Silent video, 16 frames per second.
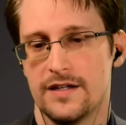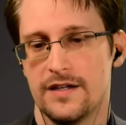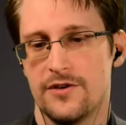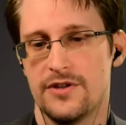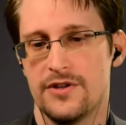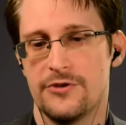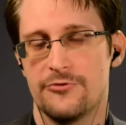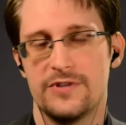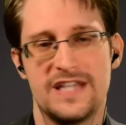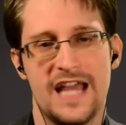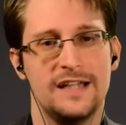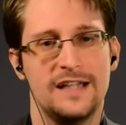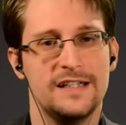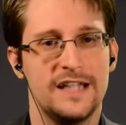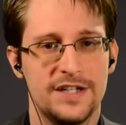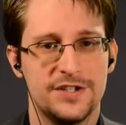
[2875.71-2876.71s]
to know that
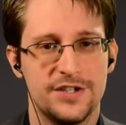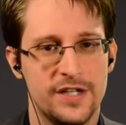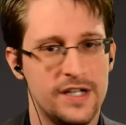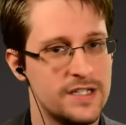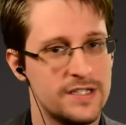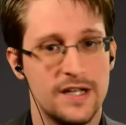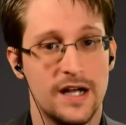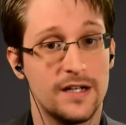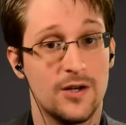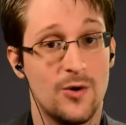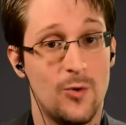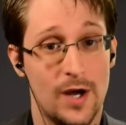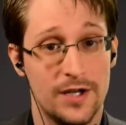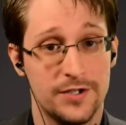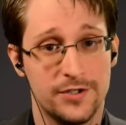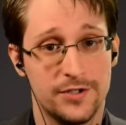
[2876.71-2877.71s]
retaliation is not
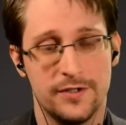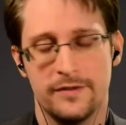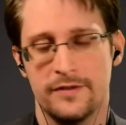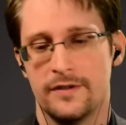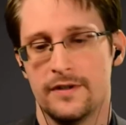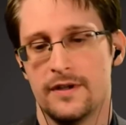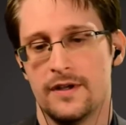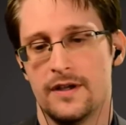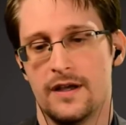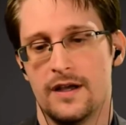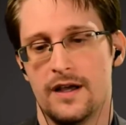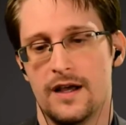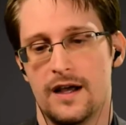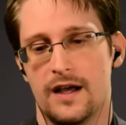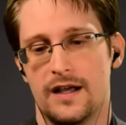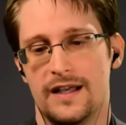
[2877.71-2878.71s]
a question,
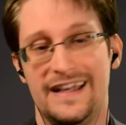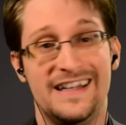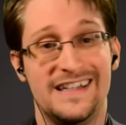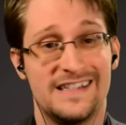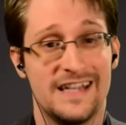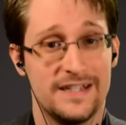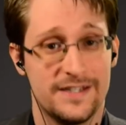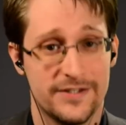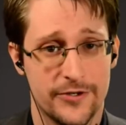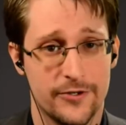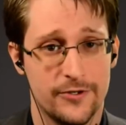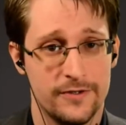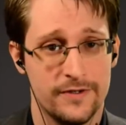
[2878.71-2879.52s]
it is a